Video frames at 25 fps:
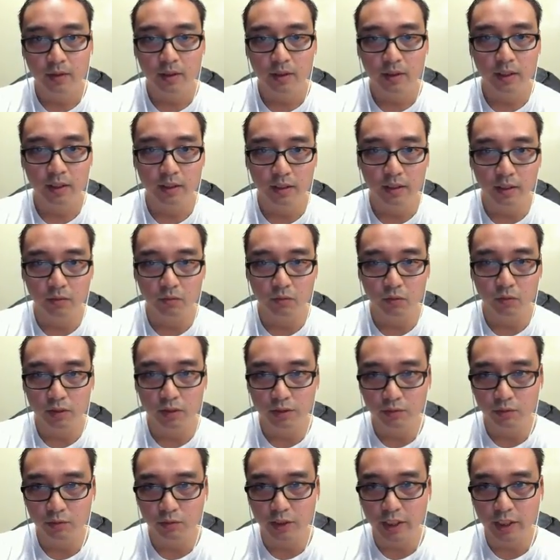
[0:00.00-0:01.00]
And then
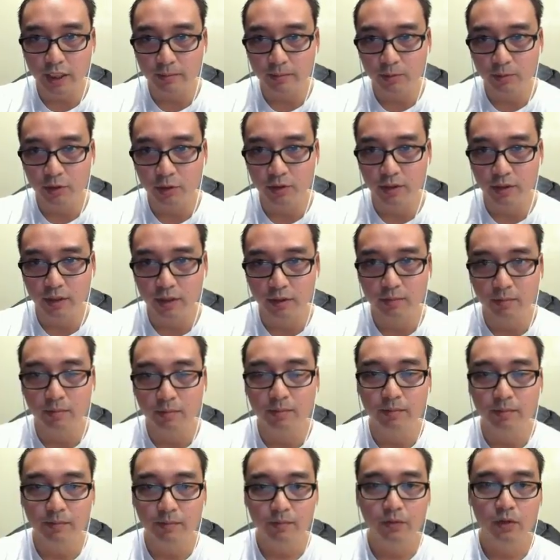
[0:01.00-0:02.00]
once we capture
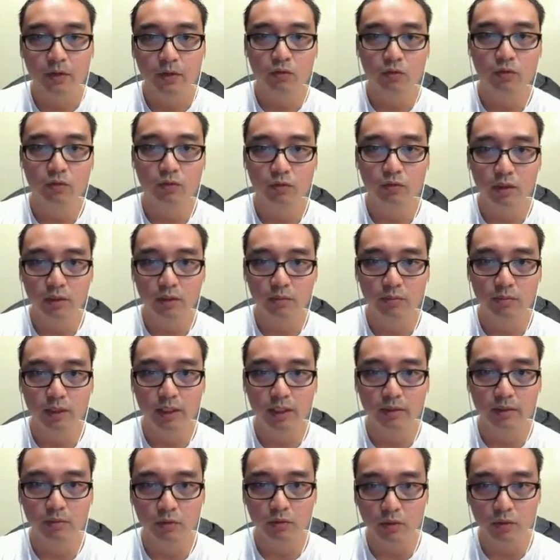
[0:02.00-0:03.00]
them, we want to
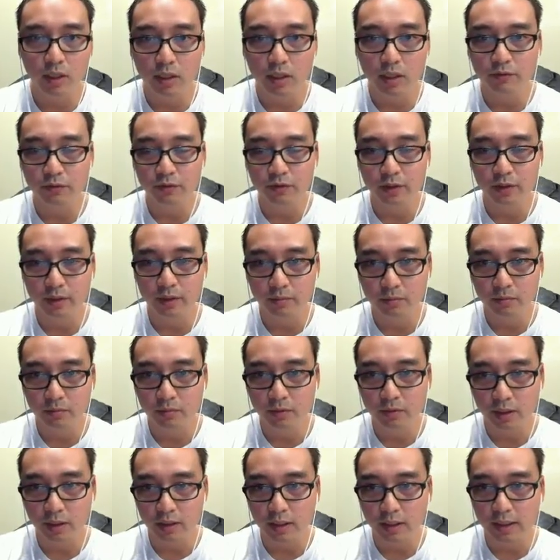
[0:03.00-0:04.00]
be able to offer them
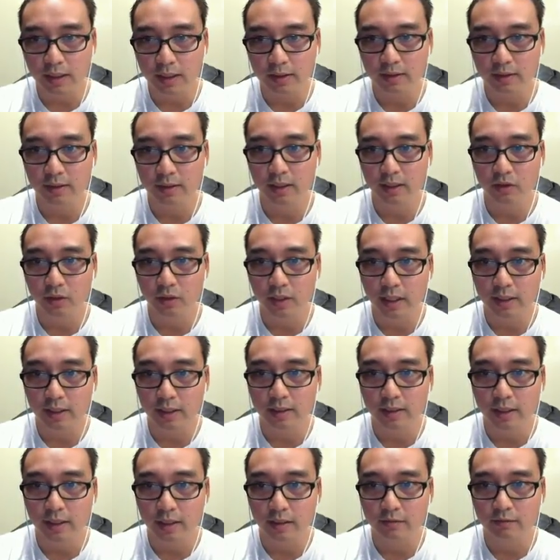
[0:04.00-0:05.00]
the classes that you
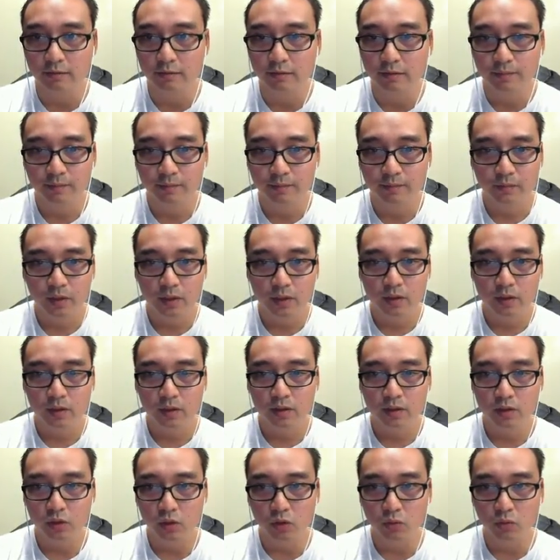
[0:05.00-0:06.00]
guys have.
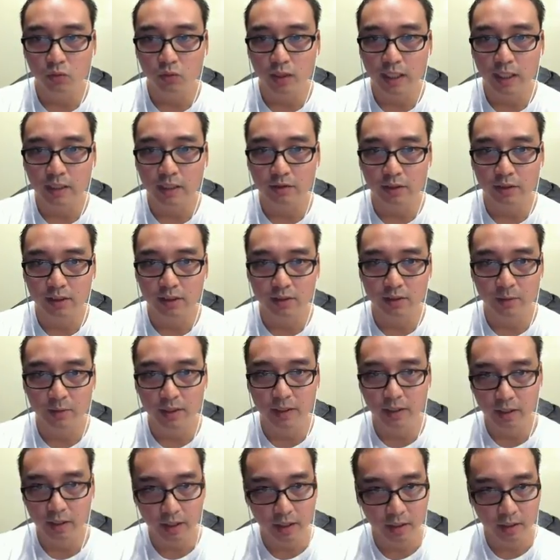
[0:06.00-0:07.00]
So without
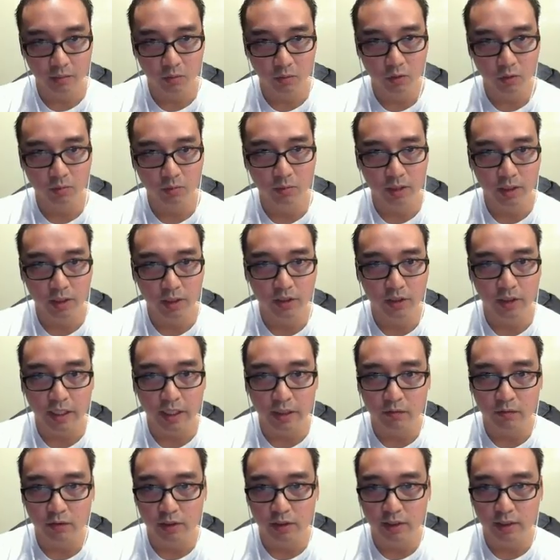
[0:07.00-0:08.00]
spending any more money on
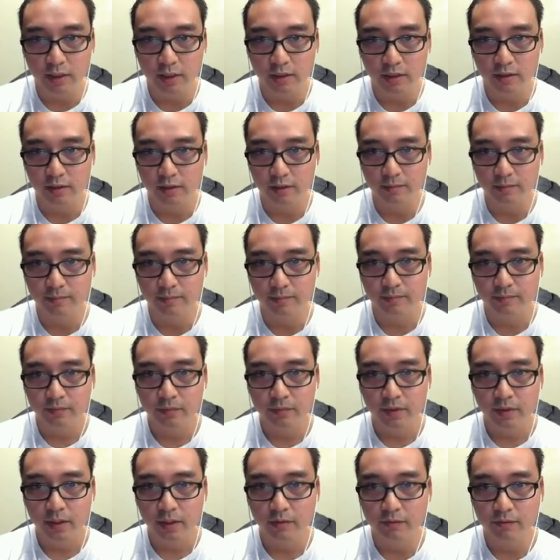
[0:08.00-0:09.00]
advertising,
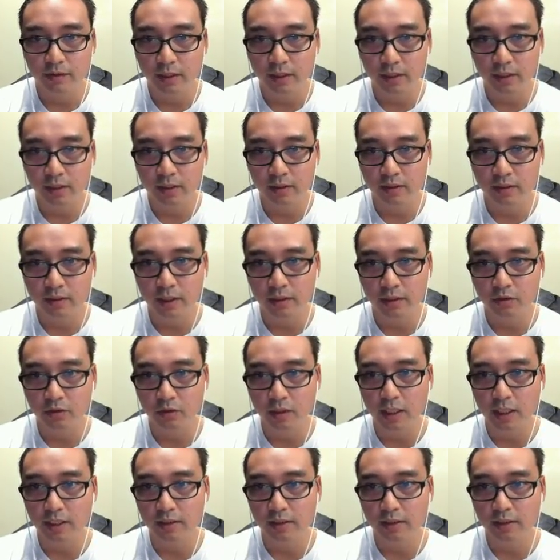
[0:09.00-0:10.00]
if they didn't take you
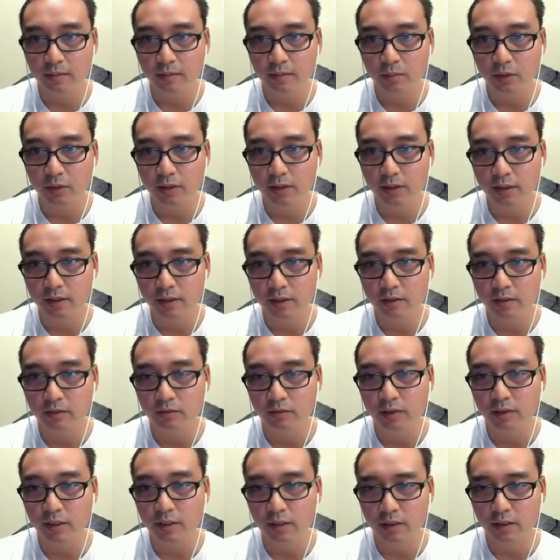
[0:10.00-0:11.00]
guys up on these
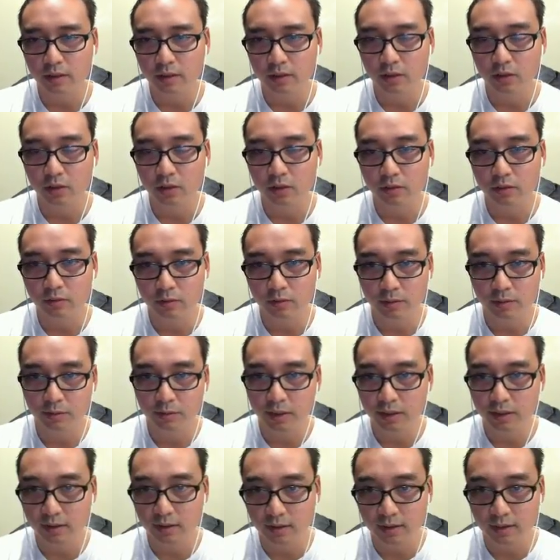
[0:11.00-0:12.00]
3,
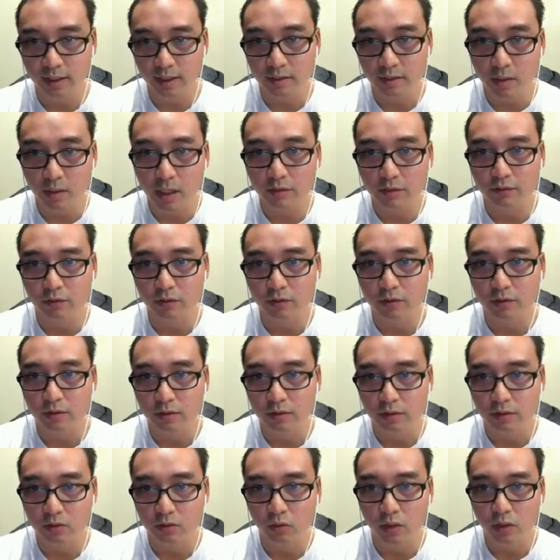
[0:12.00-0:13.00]
it's the same offer.
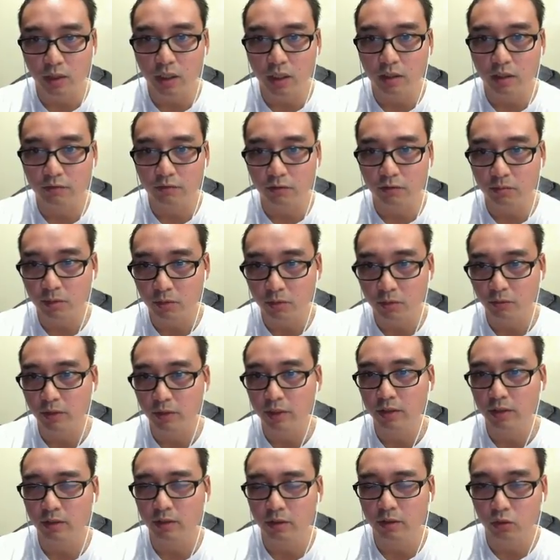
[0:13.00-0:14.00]
It's one offer, but
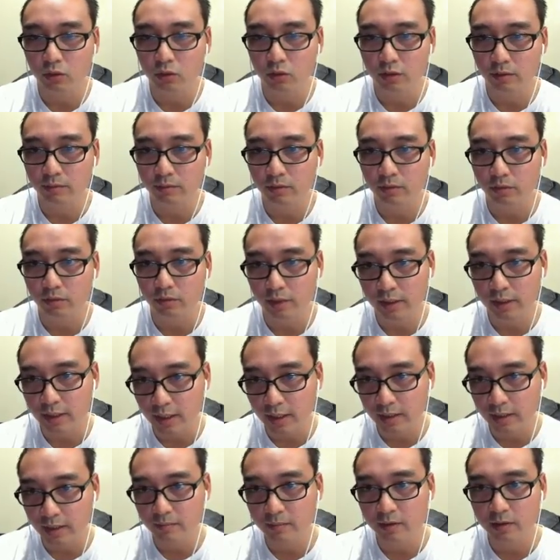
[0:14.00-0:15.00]
we told them 3
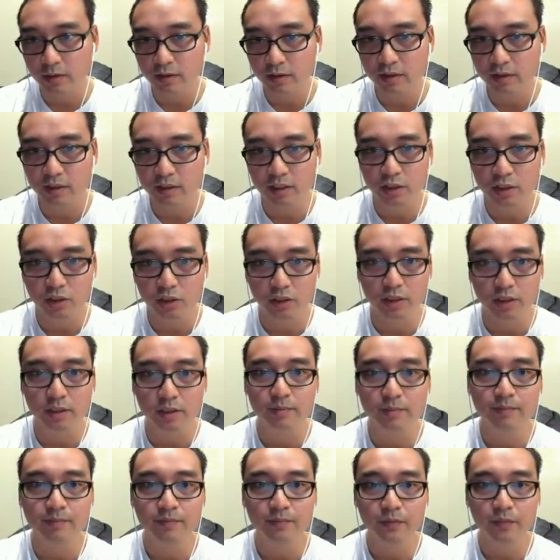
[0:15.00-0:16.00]
times, essentially.
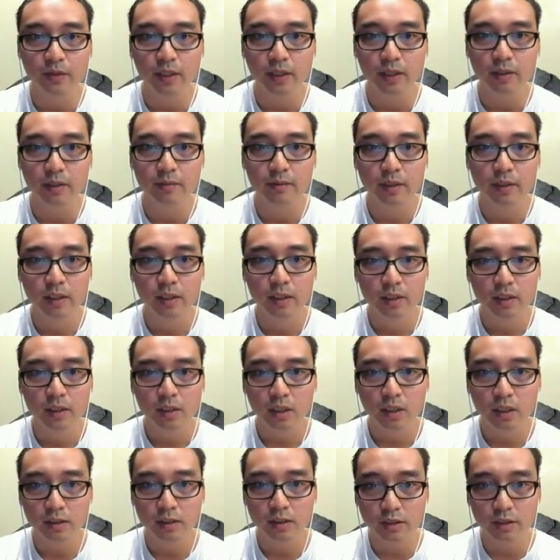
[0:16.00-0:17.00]
Okay.
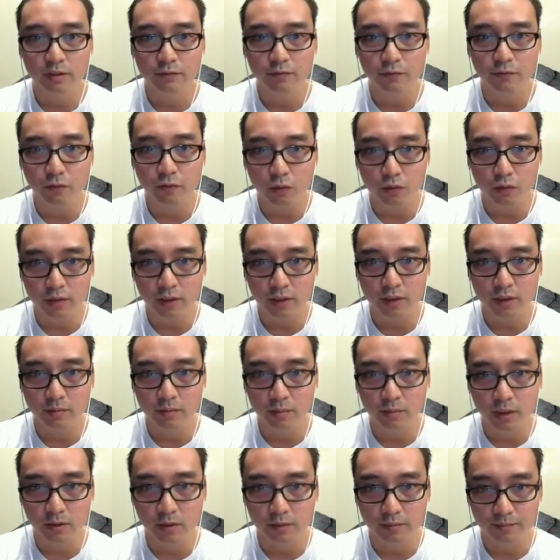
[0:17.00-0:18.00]
On the 4th
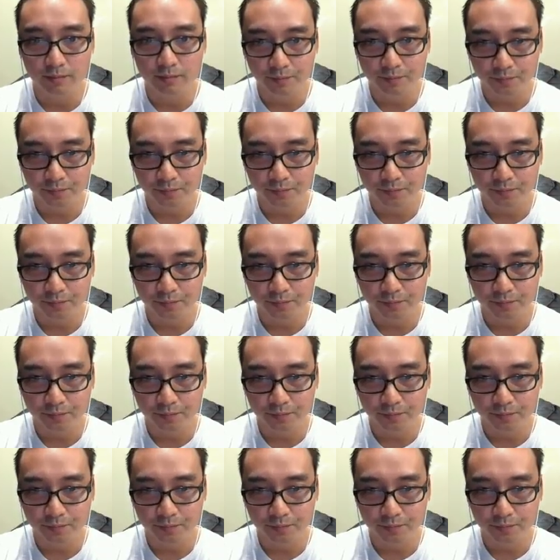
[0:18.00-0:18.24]
email